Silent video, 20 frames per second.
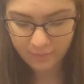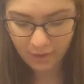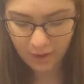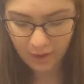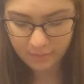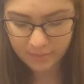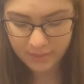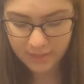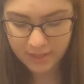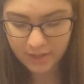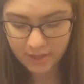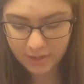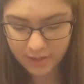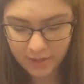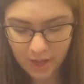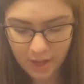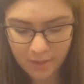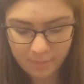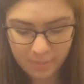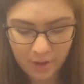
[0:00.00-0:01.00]
and vomiting are
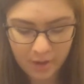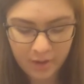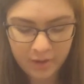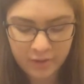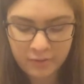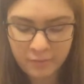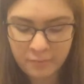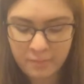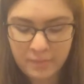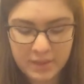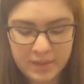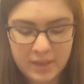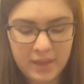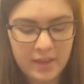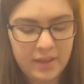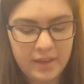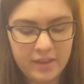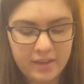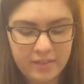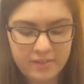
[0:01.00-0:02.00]
not part of
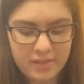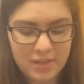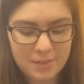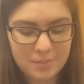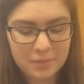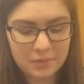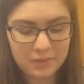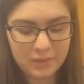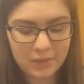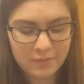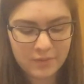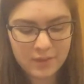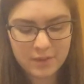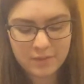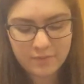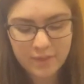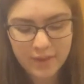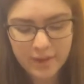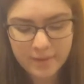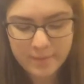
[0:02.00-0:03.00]
maintaining a stable living
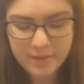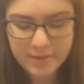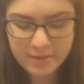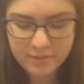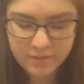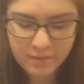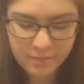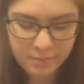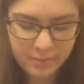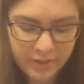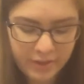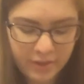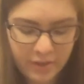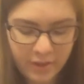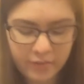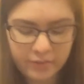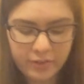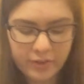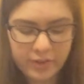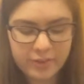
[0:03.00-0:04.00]
environment. They're pretty
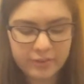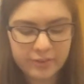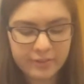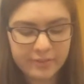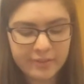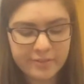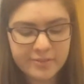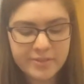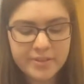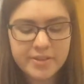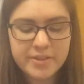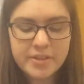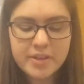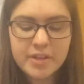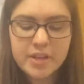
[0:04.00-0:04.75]
contrary to each other.